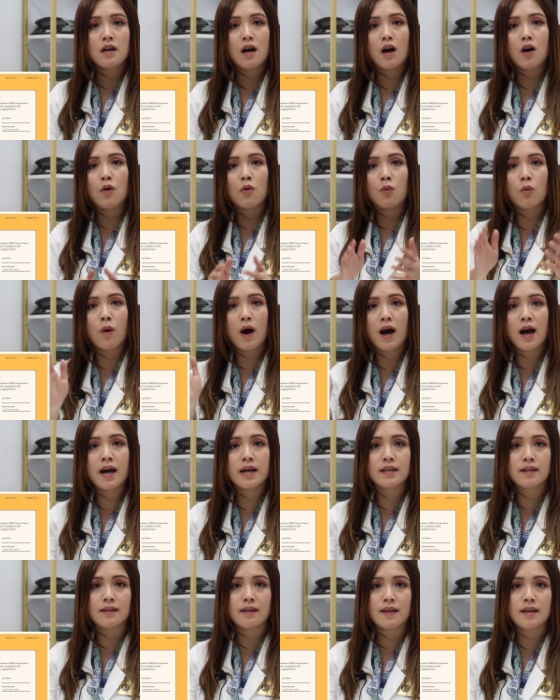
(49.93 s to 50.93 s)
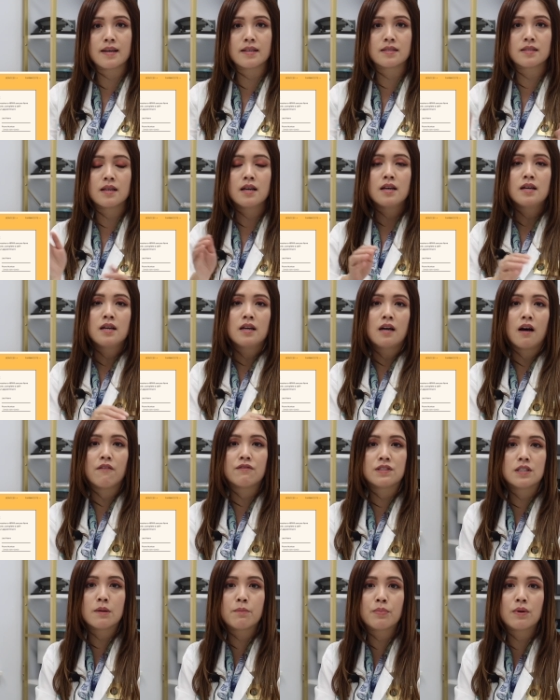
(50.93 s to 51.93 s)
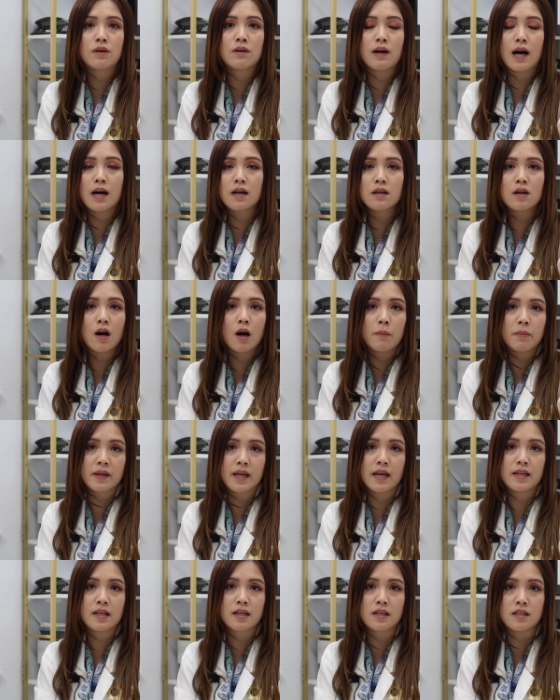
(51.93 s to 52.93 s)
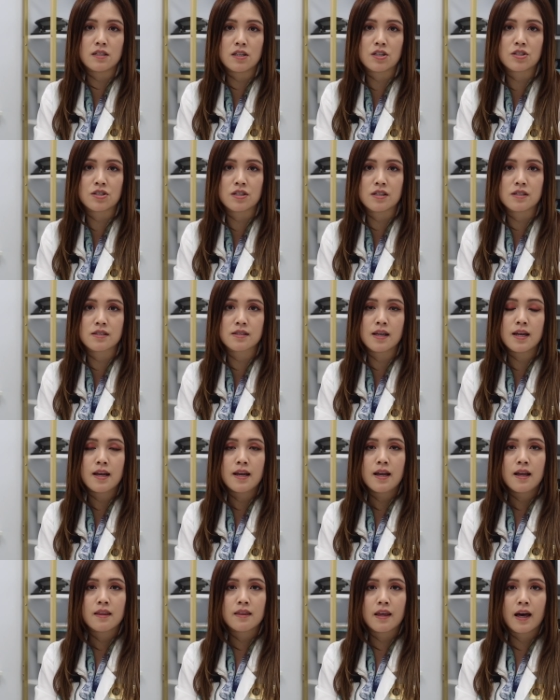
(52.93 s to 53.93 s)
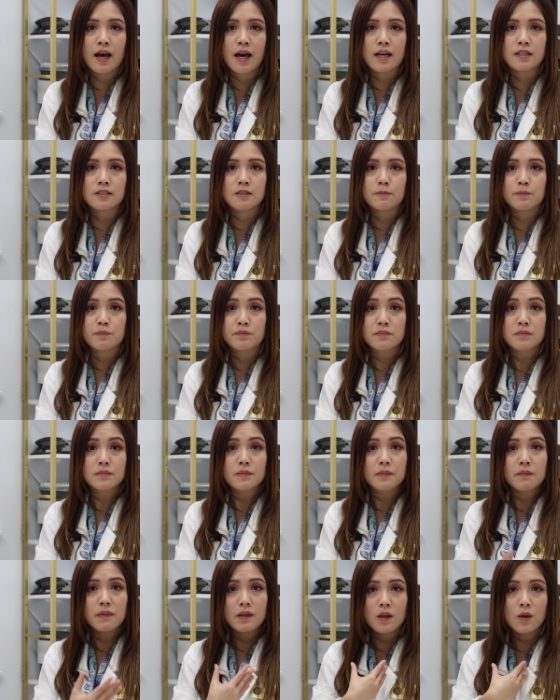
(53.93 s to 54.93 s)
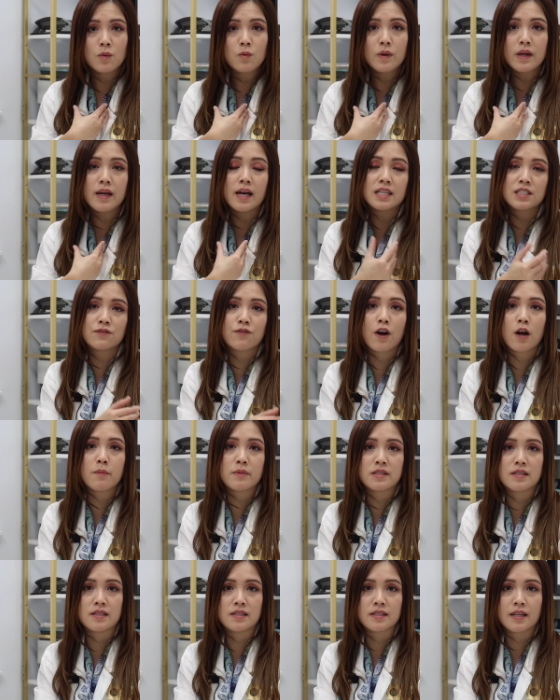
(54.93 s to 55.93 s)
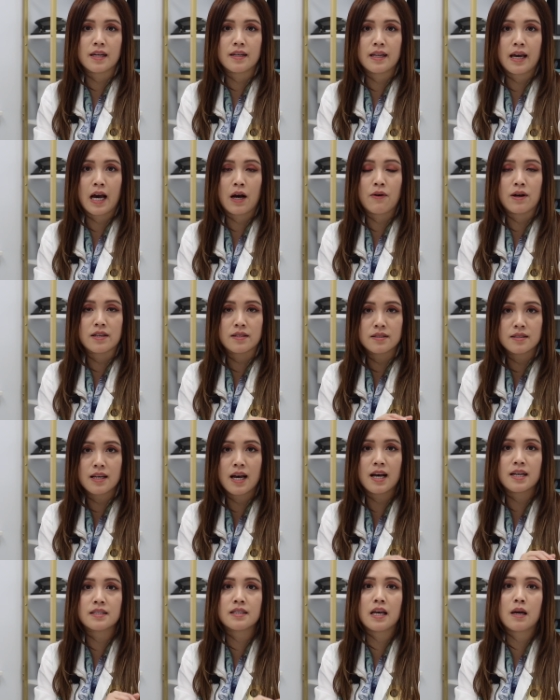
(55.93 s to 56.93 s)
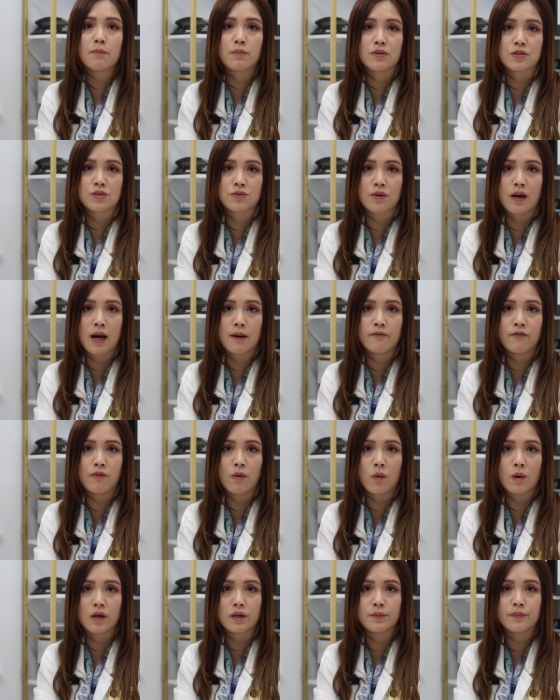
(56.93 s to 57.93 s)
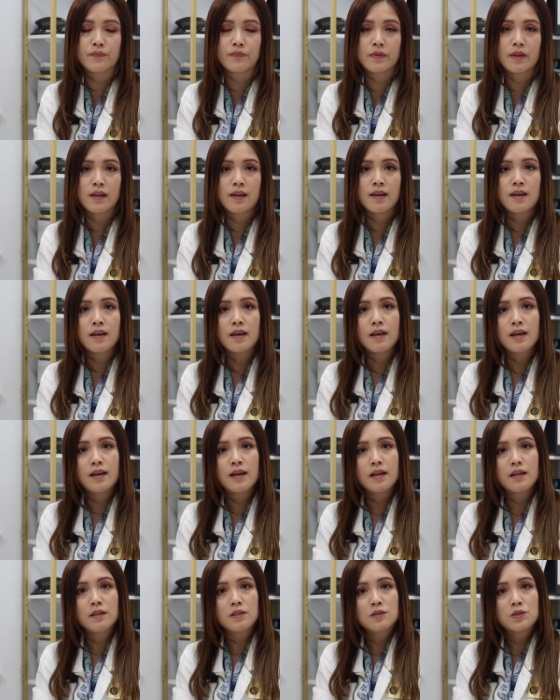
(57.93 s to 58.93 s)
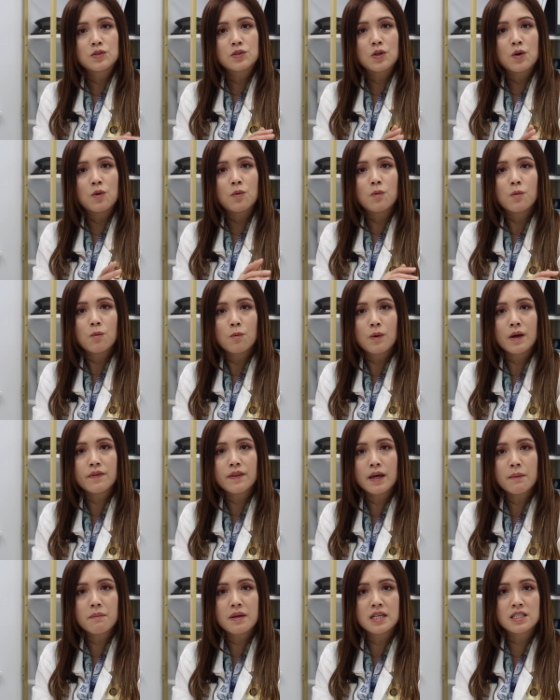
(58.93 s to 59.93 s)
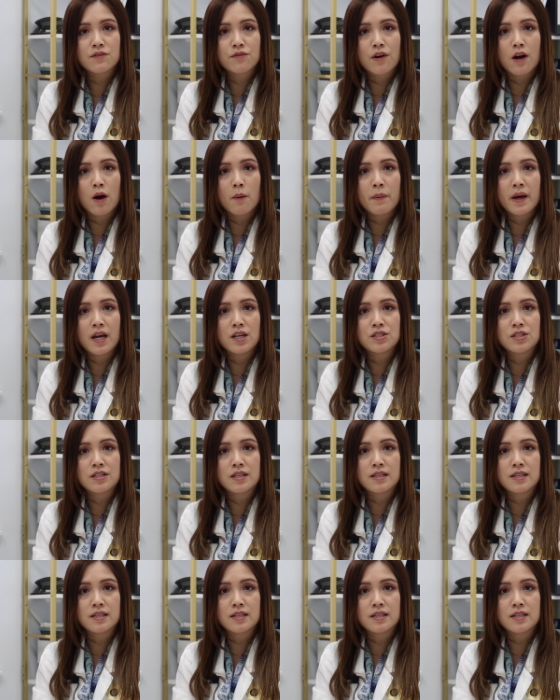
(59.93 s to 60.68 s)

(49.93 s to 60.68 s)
a wide list of simple, uncomplicated conditions that we as pharmacists can now assess and prescribe for. So what that means for our patient